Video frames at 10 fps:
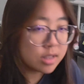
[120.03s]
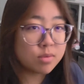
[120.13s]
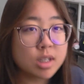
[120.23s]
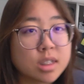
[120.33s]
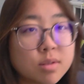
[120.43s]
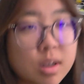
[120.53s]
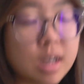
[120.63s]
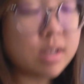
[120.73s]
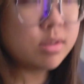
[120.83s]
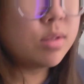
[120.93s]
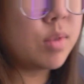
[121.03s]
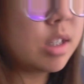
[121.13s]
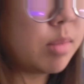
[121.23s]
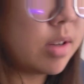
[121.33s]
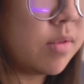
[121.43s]
guys watch it, this is
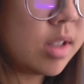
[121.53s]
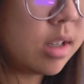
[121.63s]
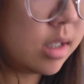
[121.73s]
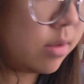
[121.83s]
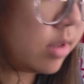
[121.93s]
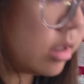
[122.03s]
one of my vlogs